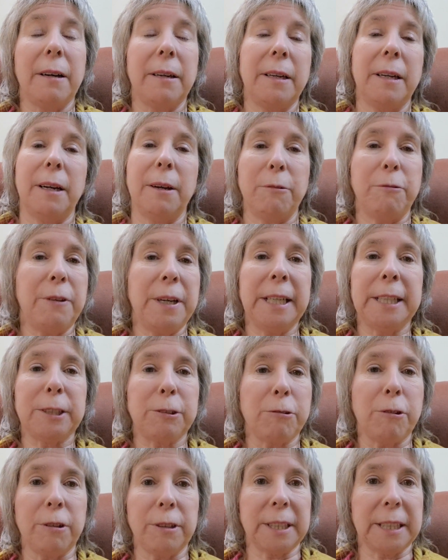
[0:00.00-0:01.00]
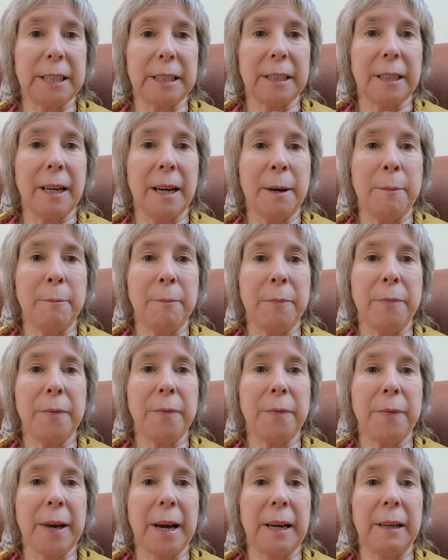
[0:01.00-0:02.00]
you know, fingers crossed
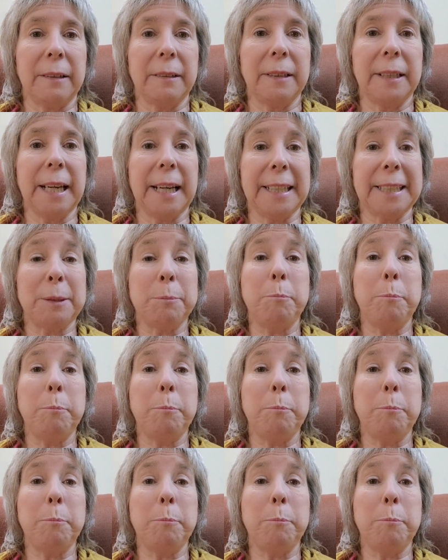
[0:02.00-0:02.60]
that gets